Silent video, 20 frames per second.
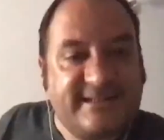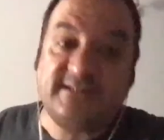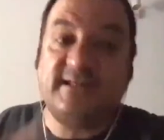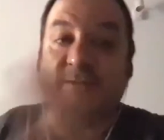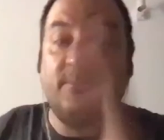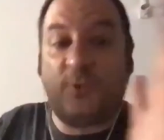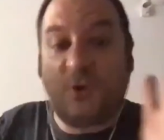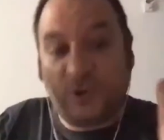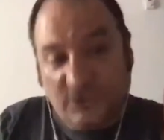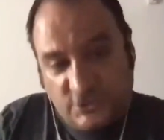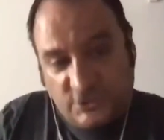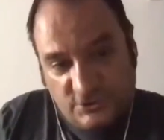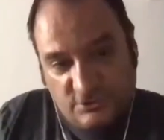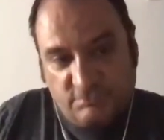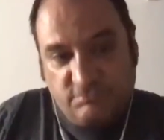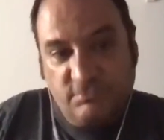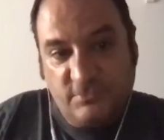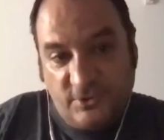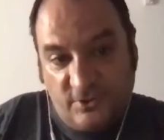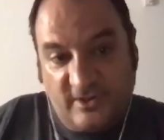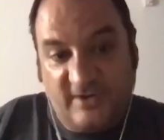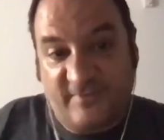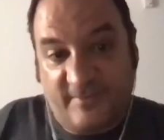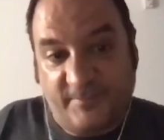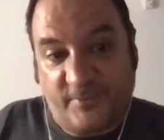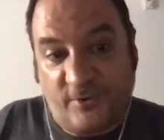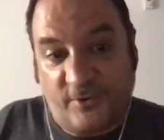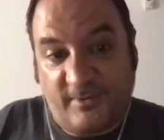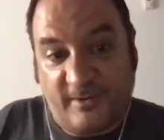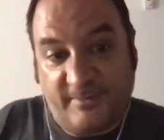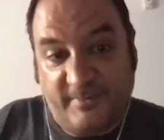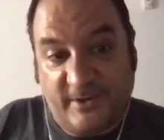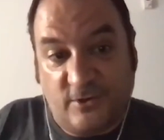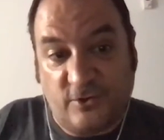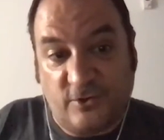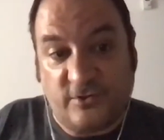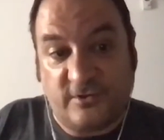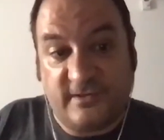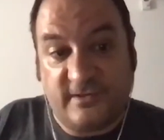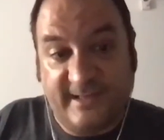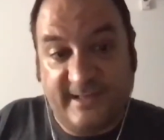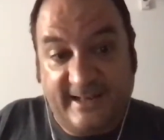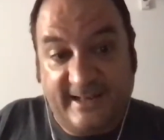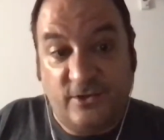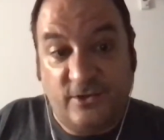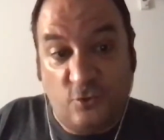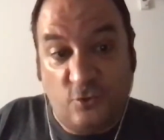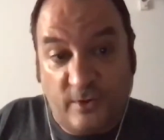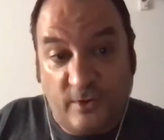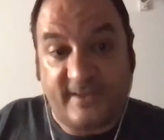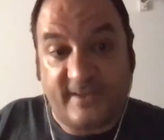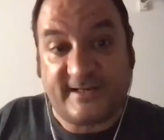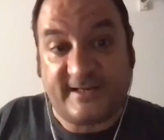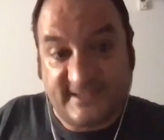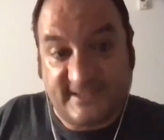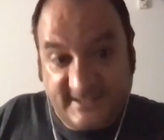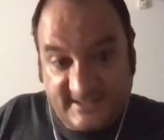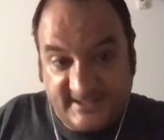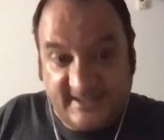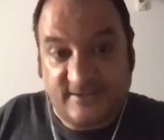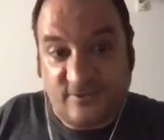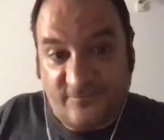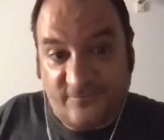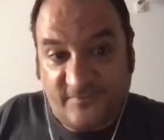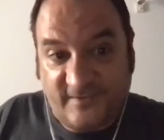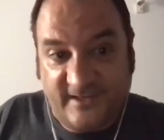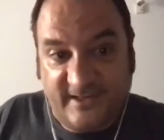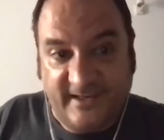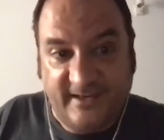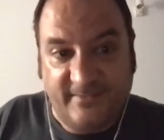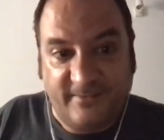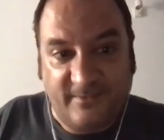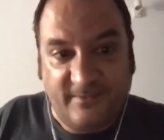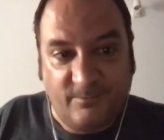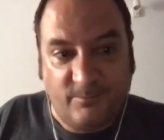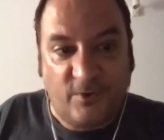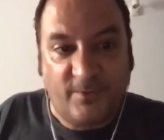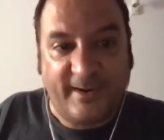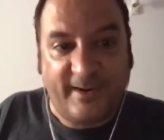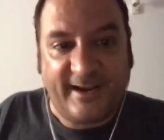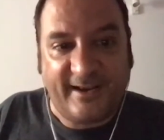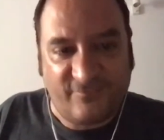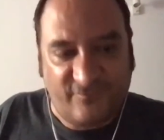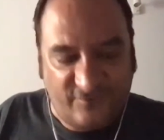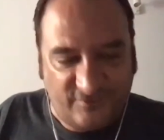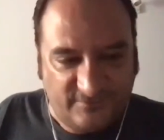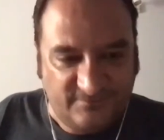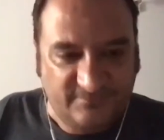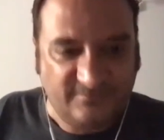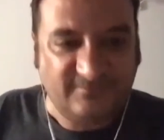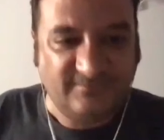the boss, you have a problem because then you are the assistant of the mobile phone.